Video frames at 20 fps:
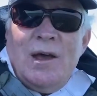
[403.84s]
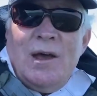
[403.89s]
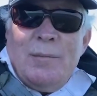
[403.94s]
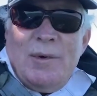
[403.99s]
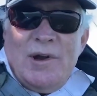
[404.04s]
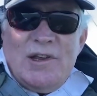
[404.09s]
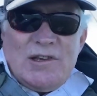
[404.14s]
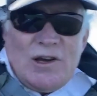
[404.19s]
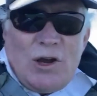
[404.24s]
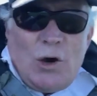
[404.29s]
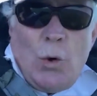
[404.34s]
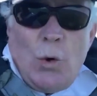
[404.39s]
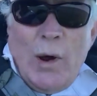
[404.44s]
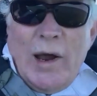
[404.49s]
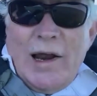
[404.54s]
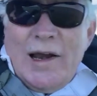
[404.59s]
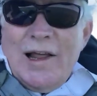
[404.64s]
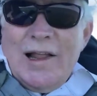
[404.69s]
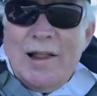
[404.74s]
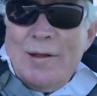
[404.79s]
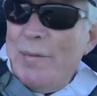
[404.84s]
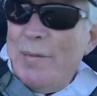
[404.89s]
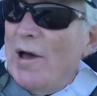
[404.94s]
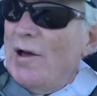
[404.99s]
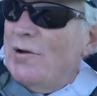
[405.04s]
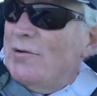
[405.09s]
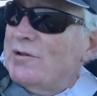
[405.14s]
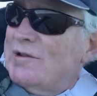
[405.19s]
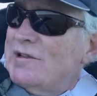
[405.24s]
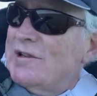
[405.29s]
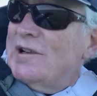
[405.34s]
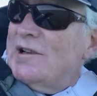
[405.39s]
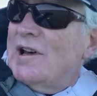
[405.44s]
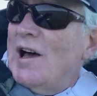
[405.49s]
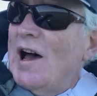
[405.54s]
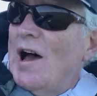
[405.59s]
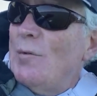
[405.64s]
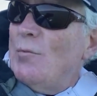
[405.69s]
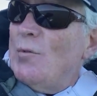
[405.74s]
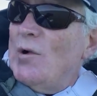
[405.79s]
But it's a quick little boat.
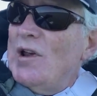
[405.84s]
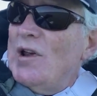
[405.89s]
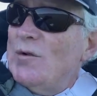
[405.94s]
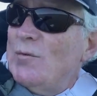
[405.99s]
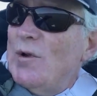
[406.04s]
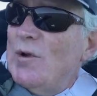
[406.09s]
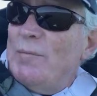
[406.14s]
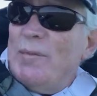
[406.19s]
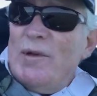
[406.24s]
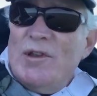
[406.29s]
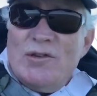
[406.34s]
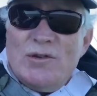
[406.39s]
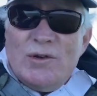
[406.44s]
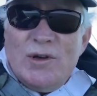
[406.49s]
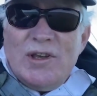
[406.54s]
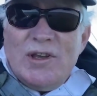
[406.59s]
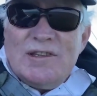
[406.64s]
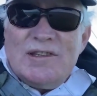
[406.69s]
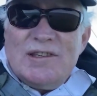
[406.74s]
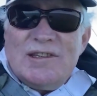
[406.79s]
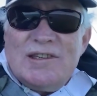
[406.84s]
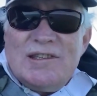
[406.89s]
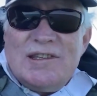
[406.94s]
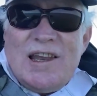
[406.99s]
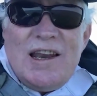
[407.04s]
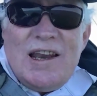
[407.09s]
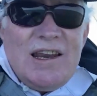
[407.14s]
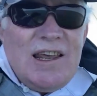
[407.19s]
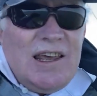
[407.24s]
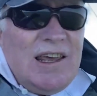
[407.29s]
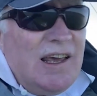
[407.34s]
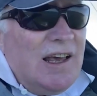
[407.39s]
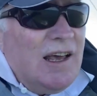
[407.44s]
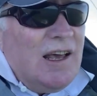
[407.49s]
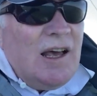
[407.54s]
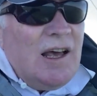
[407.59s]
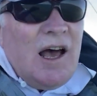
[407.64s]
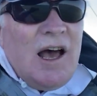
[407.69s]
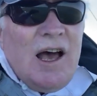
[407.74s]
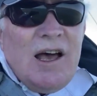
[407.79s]
Upwind, we've been doing steady
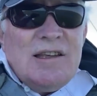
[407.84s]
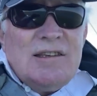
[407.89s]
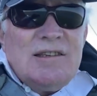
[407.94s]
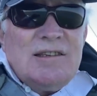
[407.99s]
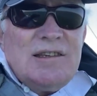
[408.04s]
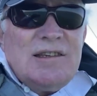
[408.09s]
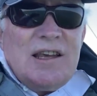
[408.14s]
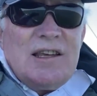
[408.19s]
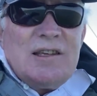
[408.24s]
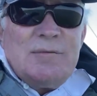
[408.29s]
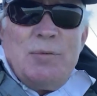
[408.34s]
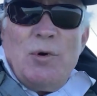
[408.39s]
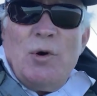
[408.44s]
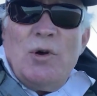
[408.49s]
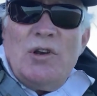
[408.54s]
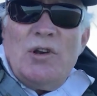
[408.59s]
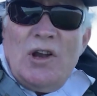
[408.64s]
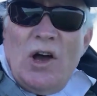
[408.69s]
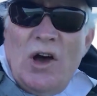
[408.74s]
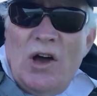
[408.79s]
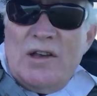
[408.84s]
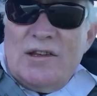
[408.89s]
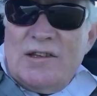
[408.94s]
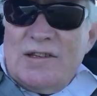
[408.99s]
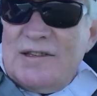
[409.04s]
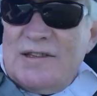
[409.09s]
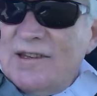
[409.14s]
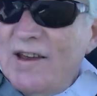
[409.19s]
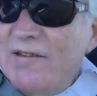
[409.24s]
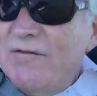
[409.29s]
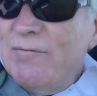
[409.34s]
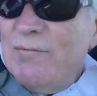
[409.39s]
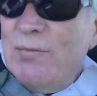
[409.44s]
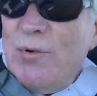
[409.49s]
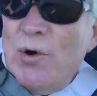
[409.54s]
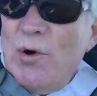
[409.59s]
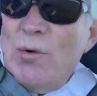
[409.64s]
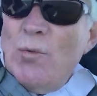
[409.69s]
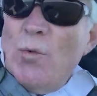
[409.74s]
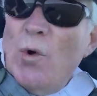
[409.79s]
6.9 to
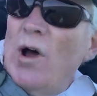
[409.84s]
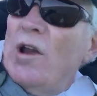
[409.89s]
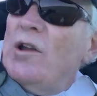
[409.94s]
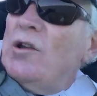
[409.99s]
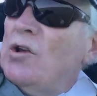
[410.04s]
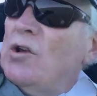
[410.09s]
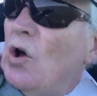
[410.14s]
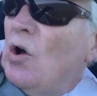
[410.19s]
7.1